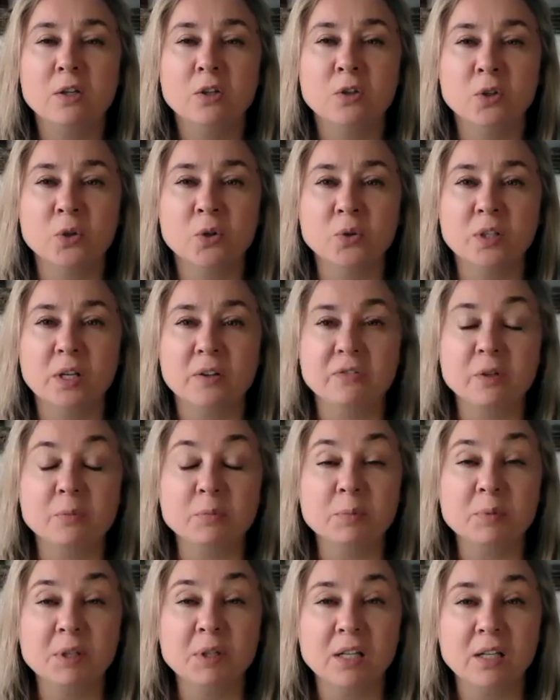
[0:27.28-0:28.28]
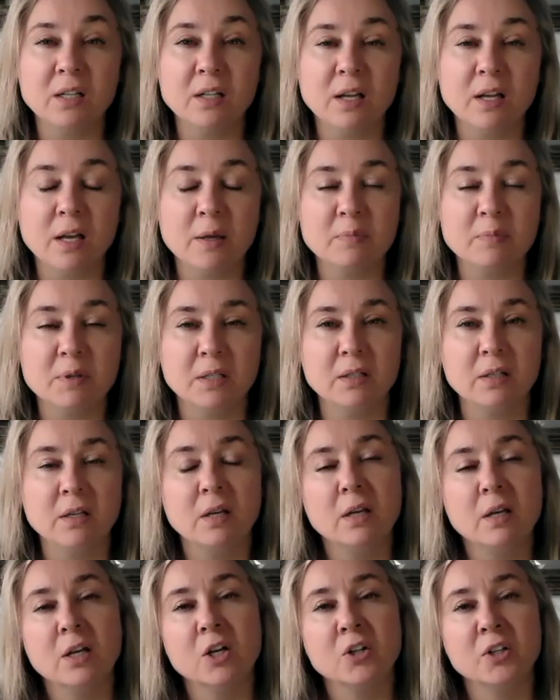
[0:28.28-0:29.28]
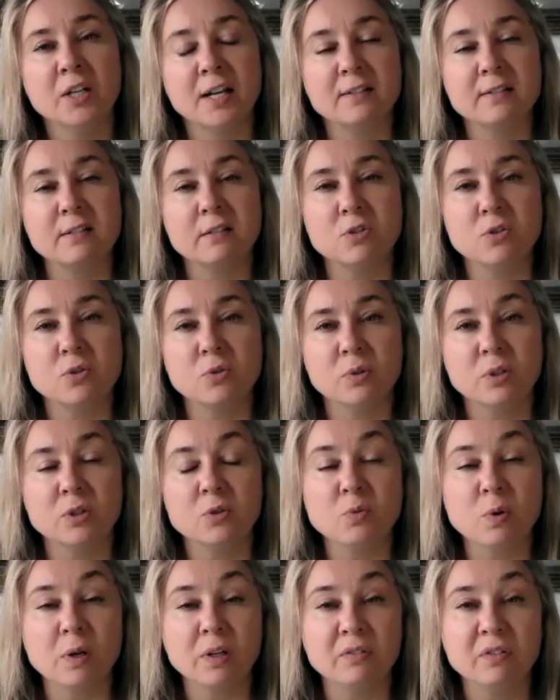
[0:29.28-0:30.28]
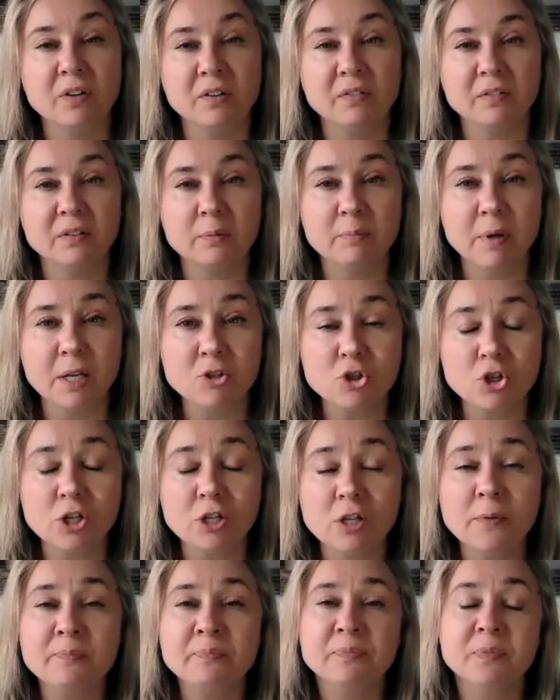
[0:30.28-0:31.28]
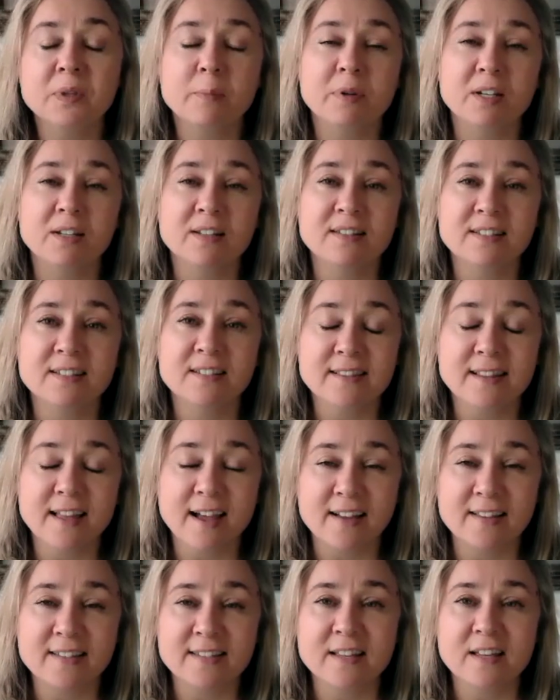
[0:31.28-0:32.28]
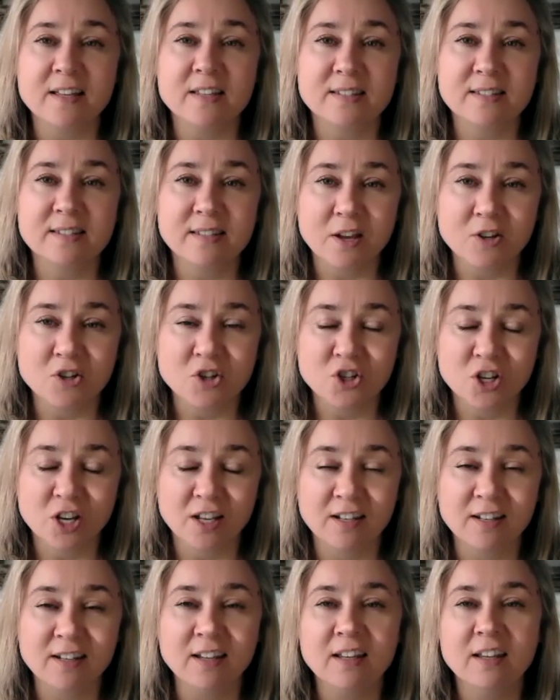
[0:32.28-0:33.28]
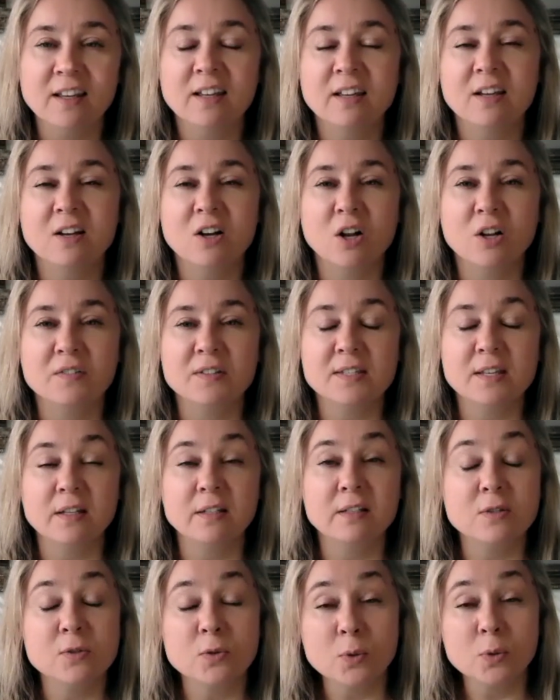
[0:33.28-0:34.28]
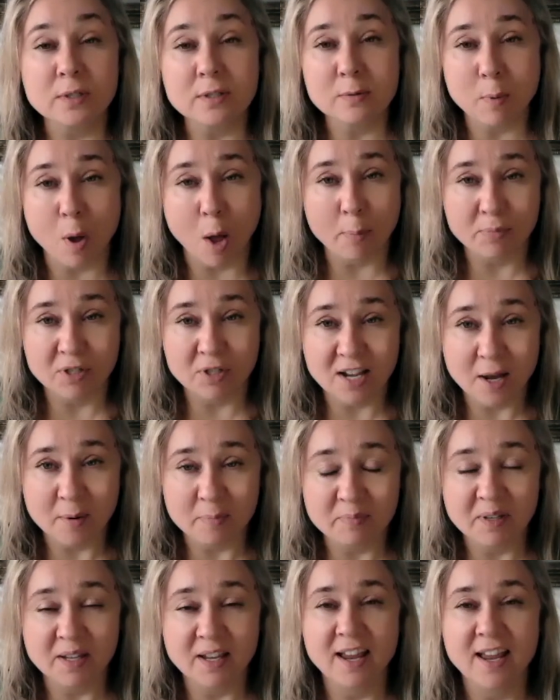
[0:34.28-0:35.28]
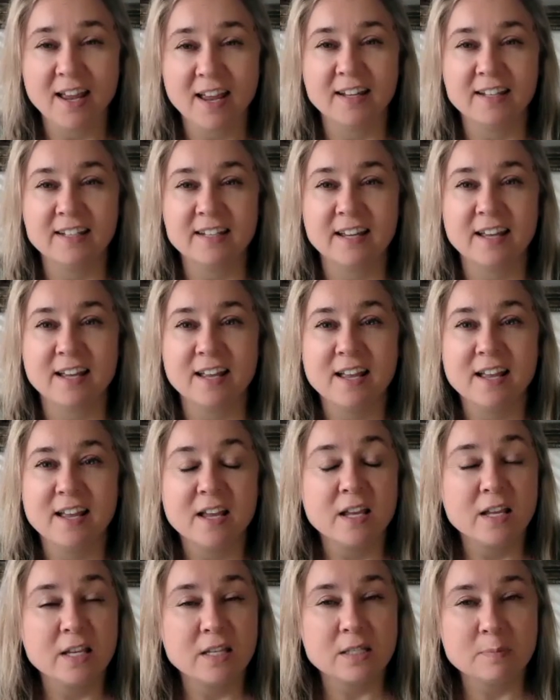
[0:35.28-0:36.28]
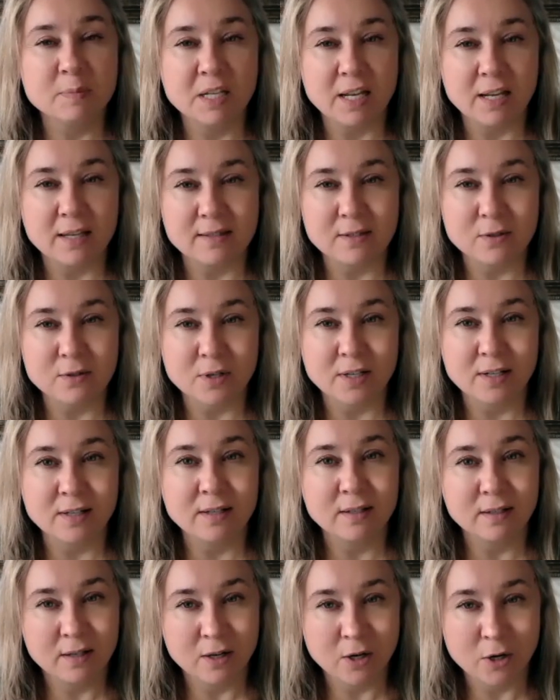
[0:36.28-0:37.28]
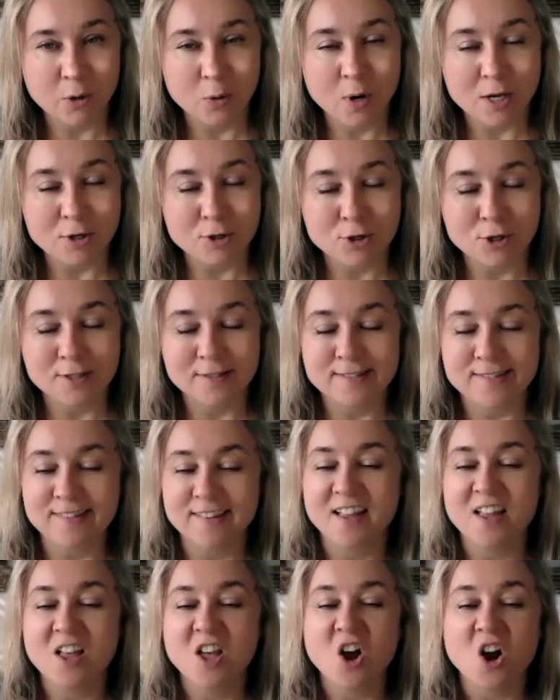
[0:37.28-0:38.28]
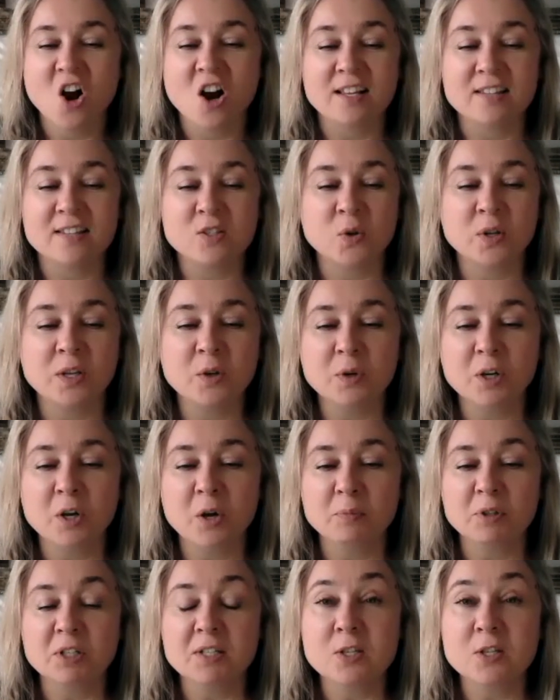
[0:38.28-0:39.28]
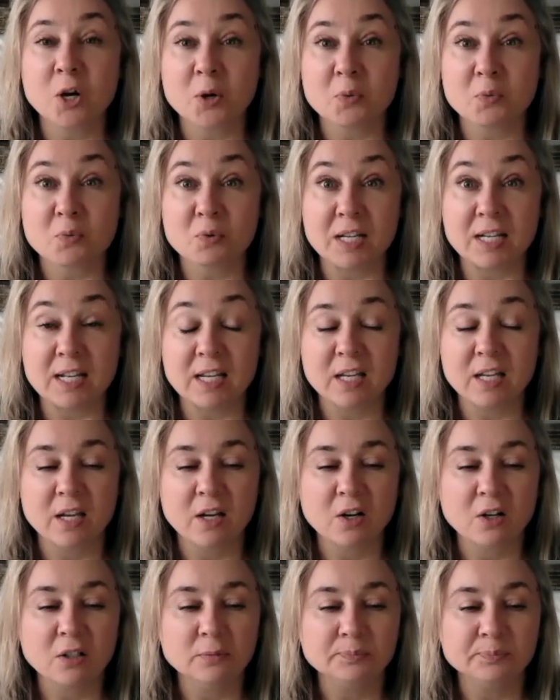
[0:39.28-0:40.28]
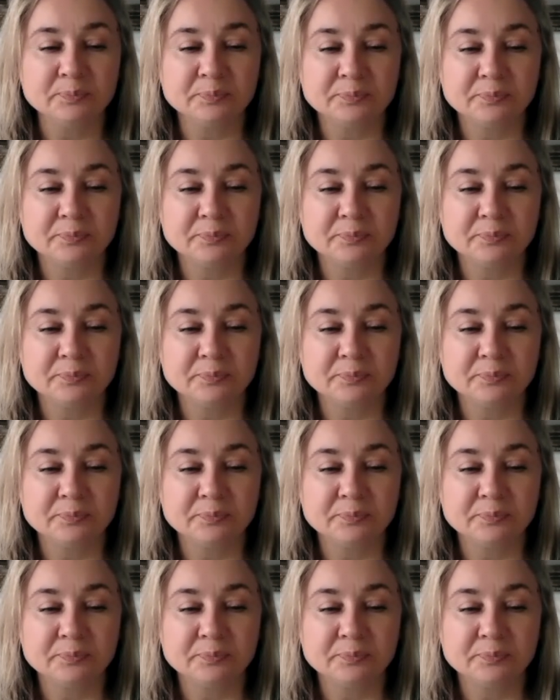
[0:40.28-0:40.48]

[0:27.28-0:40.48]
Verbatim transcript: you know that from the beginning I've been connecting to the 25th dimension. But in this last session, all of a sudden a source popped up and he's been answering our questions. All right, so here we go. I'm gonna start reading here.